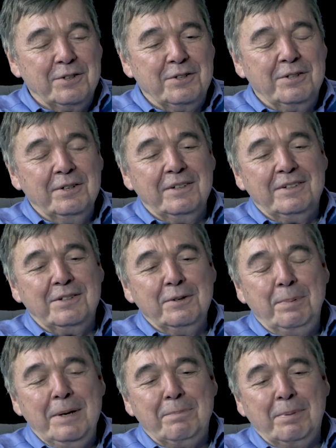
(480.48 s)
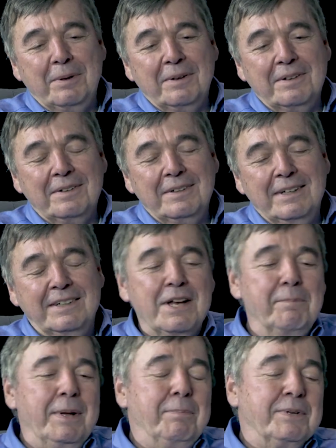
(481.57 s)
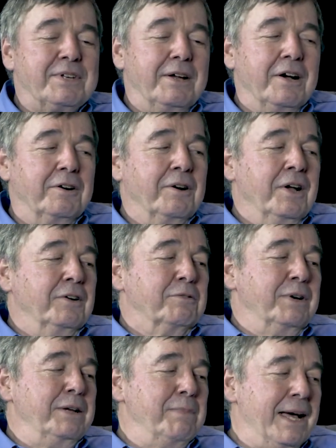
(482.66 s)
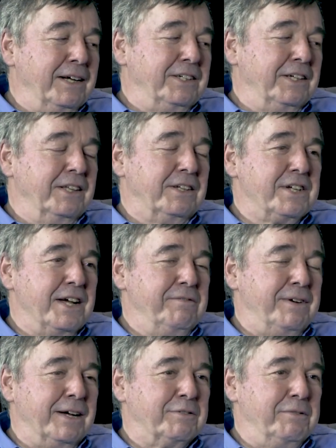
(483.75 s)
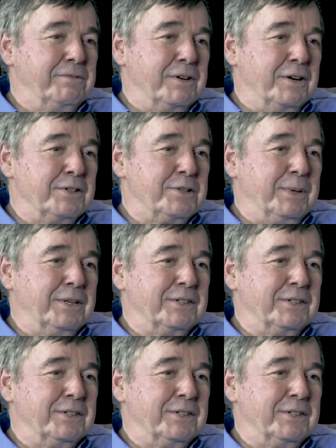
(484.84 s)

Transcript: are two people, some people say, oh, read Managing the Design Factory first